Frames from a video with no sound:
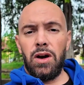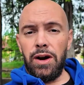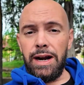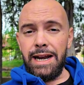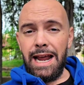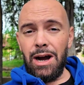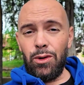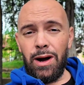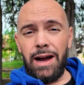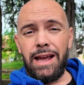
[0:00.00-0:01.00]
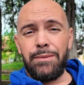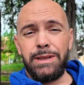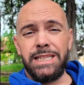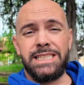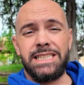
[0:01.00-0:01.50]
All right, now I am
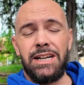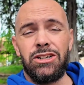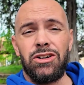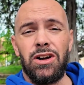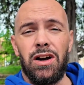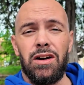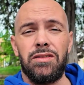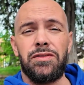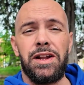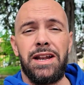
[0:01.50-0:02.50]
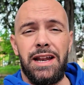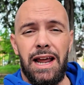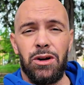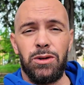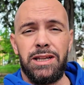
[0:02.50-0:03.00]
in the center of
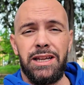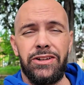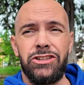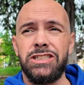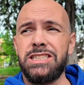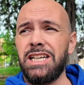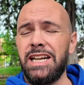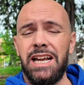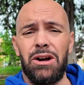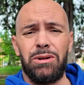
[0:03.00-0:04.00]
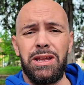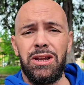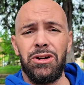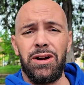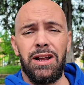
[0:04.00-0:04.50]
Negotin, just sitting out
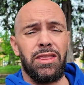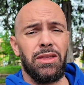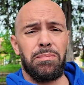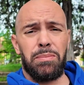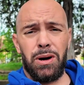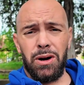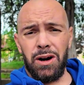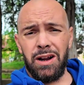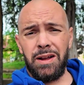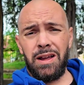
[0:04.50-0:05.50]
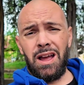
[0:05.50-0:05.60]
here in the park.